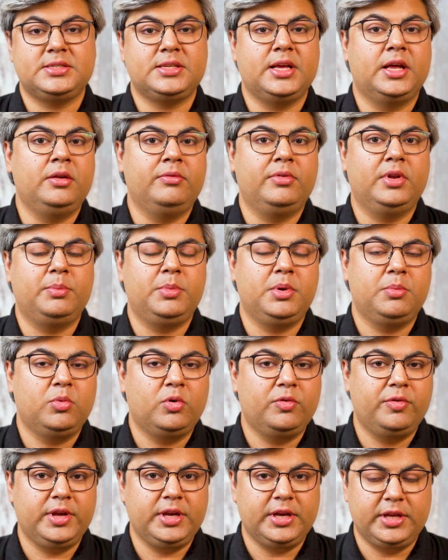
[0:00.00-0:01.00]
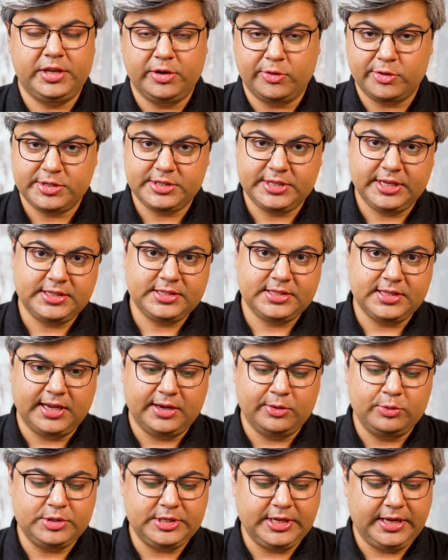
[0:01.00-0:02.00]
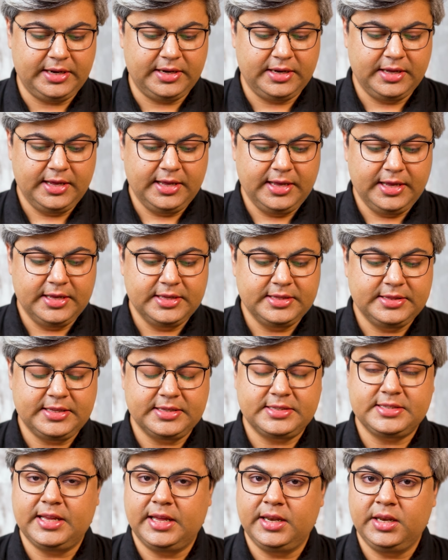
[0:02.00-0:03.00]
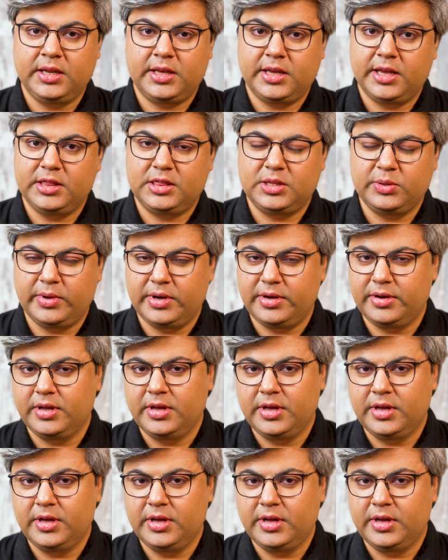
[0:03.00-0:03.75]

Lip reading: Sun will be moving in your 6th house, and the Sun, Ketu